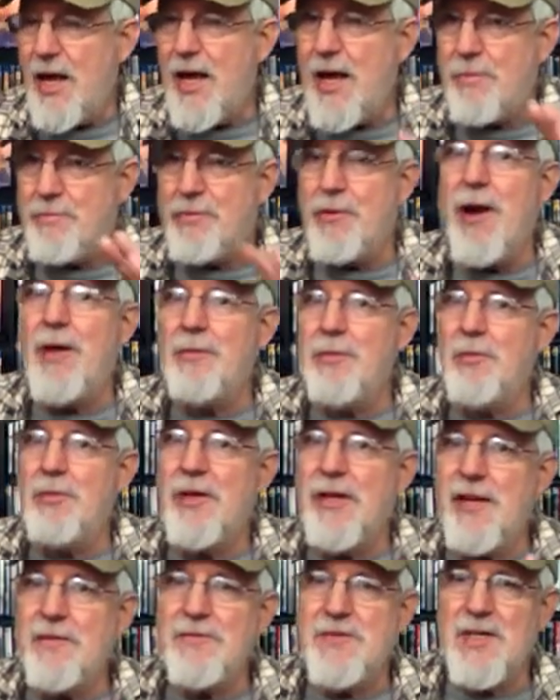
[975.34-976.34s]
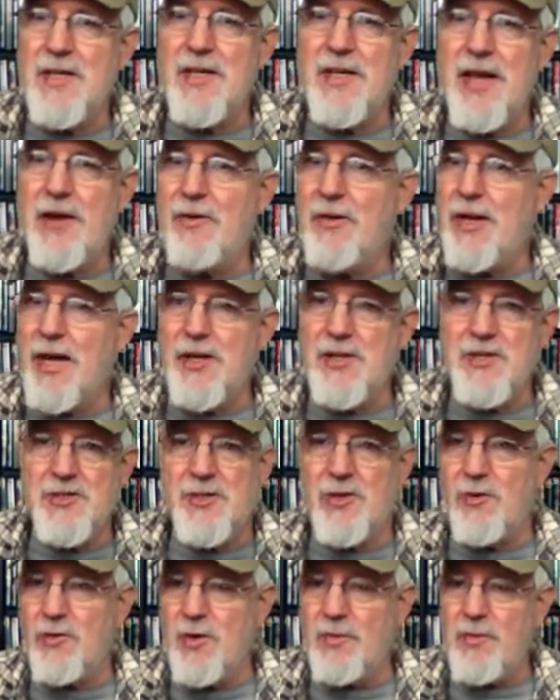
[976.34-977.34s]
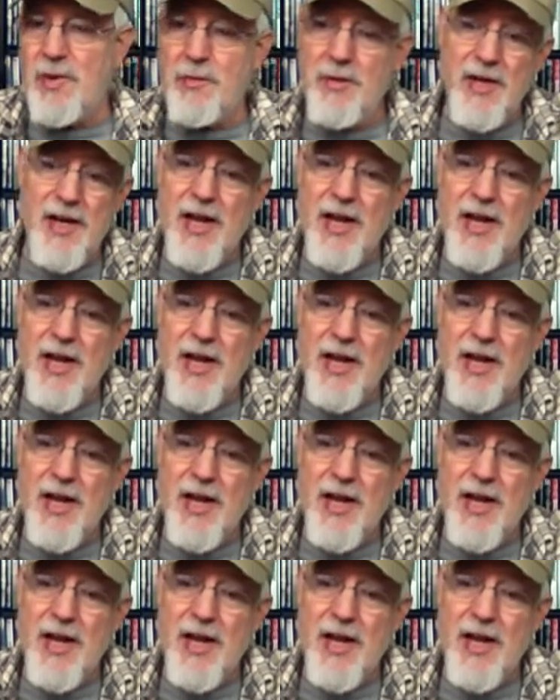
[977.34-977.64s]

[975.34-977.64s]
I probably have seen that one, I just don't remember it,